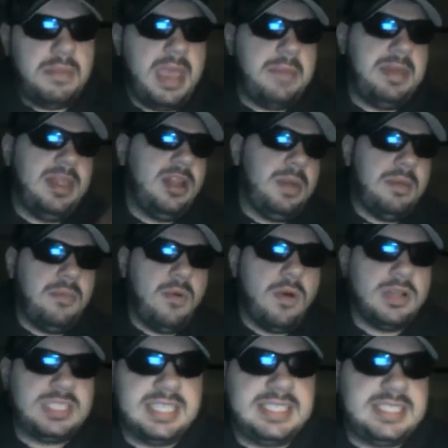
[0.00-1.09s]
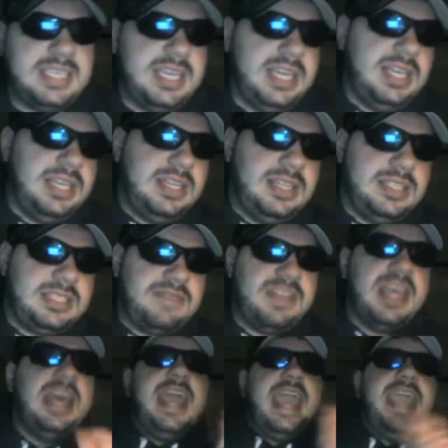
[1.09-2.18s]
Maybe a little bit more. 16,
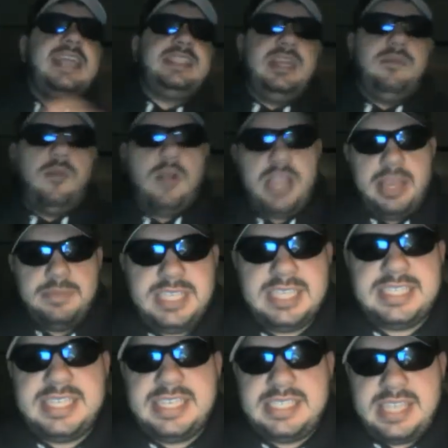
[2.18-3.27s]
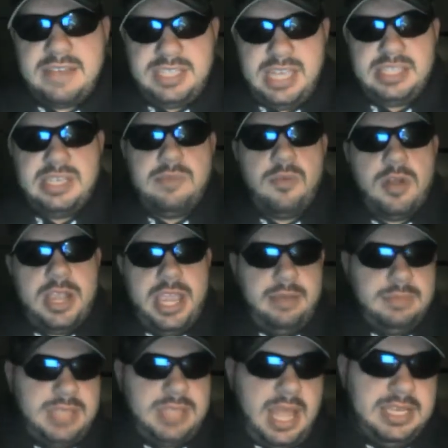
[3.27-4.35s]
17, 18 more games. 16, 17, 18 more
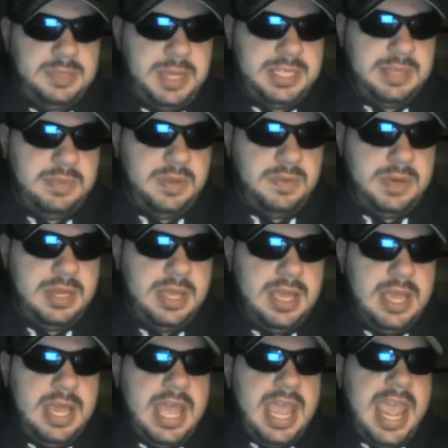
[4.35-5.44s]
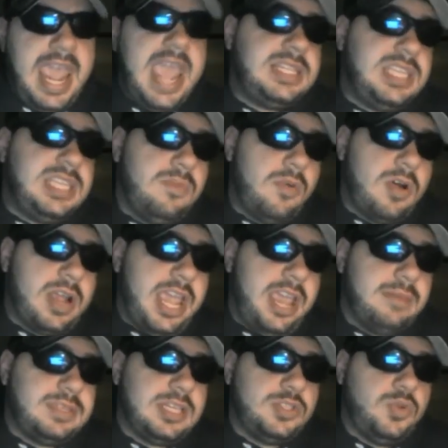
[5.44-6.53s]
games. I expect them to win. 18 more
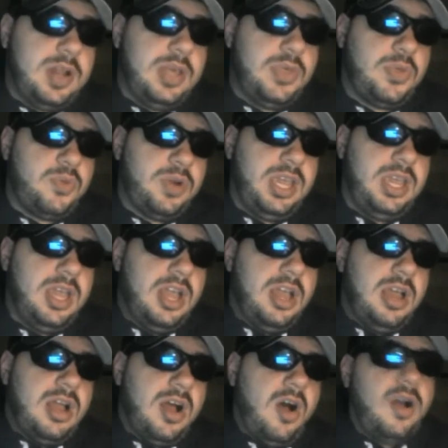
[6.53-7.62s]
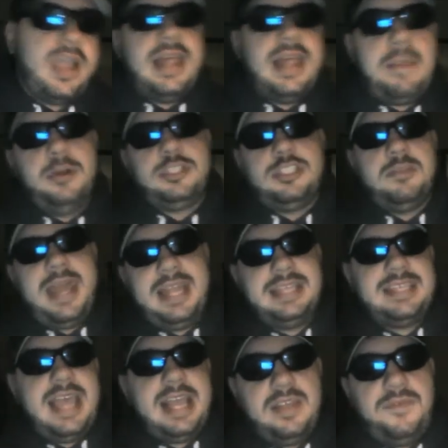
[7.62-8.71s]
games at 23. Okay, that puts them at
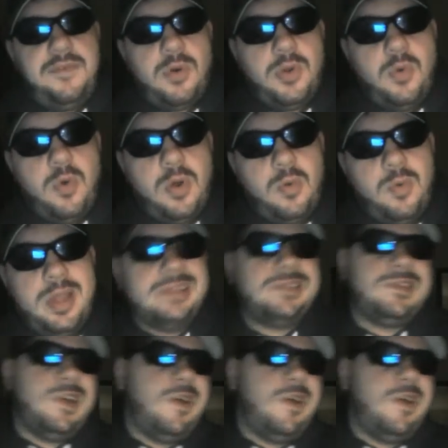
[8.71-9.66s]
exactly 41 wins.